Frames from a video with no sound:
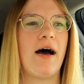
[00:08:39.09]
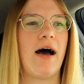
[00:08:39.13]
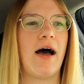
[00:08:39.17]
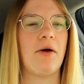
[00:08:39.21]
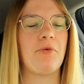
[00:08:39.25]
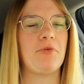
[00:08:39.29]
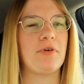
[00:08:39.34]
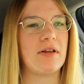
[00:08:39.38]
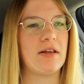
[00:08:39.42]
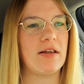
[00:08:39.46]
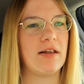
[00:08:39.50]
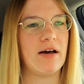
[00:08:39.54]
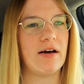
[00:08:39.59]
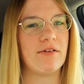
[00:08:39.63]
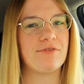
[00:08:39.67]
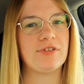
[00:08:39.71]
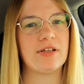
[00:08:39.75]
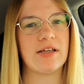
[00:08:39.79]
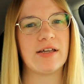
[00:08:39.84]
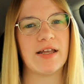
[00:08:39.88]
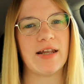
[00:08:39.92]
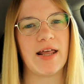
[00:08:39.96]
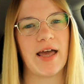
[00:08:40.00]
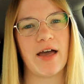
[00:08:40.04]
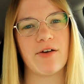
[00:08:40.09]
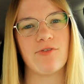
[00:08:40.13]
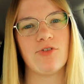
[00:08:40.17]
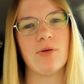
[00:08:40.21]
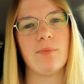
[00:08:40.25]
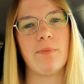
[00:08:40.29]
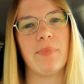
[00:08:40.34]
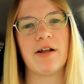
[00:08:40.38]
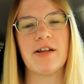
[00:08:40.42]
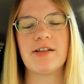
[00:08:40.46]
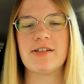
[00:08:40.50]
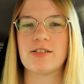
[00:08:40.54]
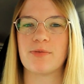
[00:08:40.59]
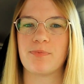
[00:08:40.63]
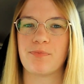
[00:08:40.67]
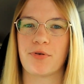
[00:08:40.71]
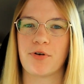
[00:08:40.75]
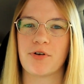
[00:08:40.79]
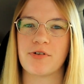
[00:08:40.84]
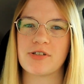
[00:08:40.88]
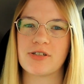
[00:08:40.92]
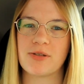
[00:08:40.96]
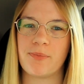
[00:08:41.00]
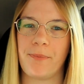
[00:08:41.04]
I would love to get everybody's
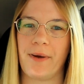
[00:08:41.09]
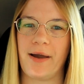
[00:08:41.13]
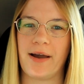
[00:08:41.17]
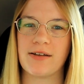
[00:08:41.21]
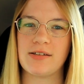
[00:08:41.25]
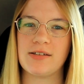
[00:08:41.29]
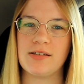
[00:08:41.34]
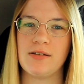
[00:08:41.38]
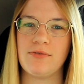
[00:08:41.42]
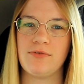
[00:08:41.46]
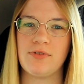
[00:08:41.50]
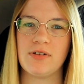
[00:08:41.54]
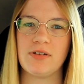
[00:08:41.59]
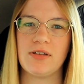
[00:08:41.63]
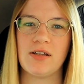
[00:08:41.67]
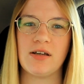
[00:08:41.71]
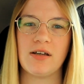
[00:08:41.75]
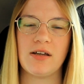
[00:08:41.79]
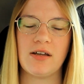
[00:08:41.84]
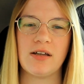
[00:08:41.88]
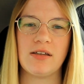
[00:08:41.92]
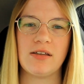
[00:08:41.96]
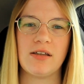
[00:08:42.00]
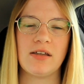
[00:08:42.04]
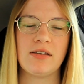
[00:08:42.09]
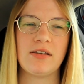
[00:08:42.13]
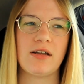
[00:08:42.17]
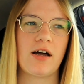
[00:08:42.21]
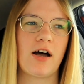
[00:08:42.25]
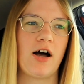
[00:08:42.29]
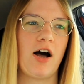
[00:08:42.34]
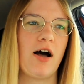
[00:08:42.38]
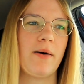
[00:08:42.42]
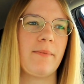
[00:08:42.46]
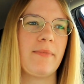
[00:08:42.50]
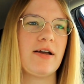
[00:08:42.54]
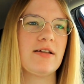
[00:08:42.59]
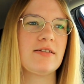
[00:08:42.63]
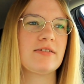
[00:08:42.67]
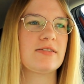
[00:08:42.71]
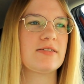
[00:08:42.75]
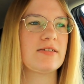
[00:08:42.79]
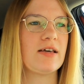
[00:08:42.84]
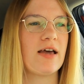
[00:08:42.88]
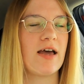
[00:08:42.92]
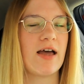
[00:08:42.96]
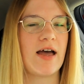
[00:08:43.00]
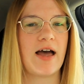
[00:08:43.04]
perspective in the comments.